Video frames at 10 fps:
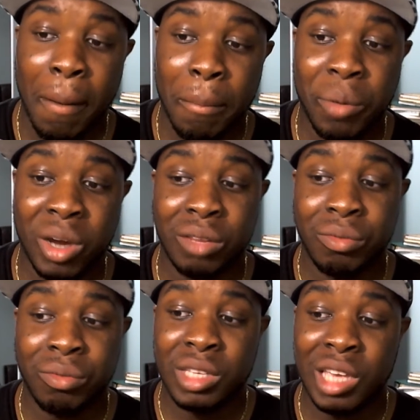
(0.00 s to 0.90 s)
But
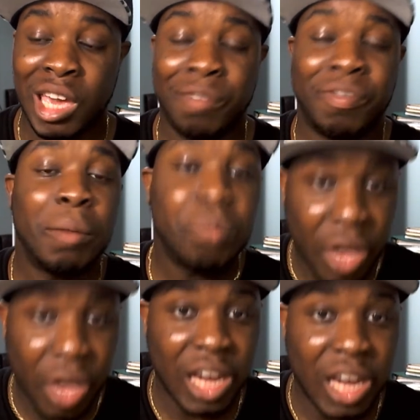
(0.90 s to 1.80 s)
if I'm the
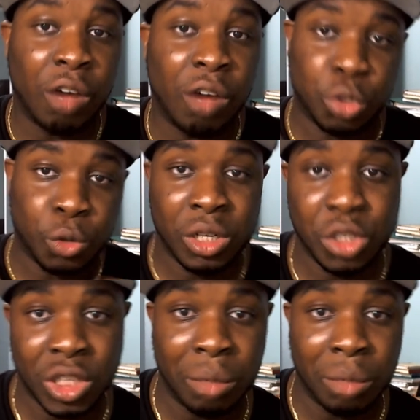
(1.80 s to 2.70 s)
head of Shonen
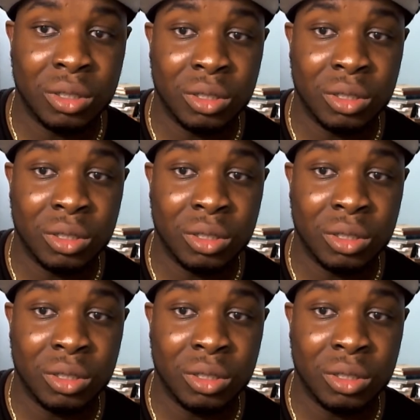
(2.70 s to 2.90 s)
Jump,